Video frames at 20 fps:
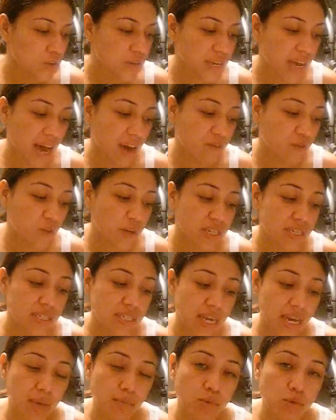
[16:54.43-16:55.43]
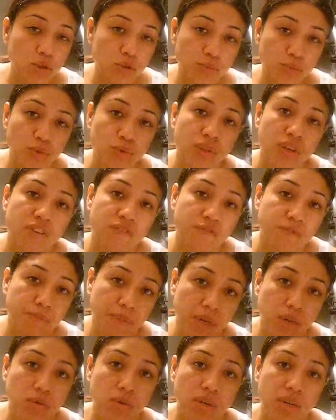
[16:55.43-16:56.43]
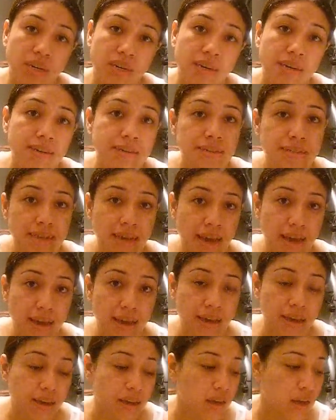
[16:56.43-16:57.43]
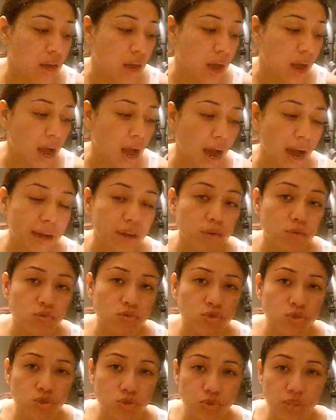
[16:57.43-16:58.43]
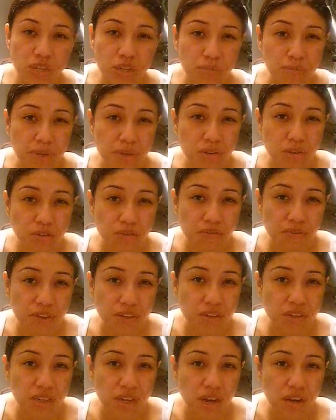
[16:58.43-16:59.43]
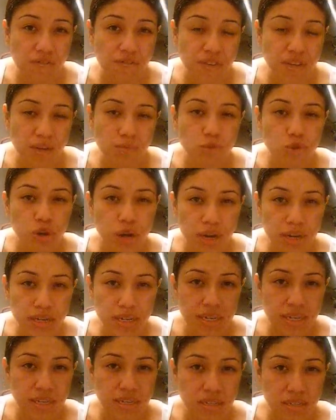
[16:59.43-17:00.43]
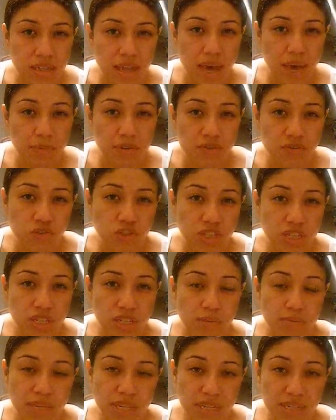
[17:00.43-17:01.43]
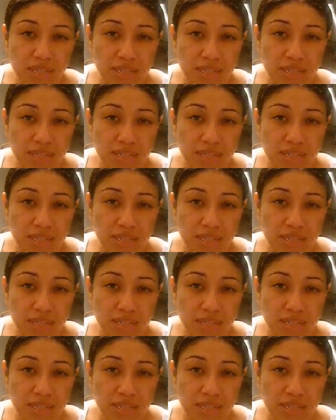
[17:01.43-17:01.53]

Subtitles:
can have 1 tablespoon of milk a day. I don't drink milk very often. I'm trying to get into the habit of drinking it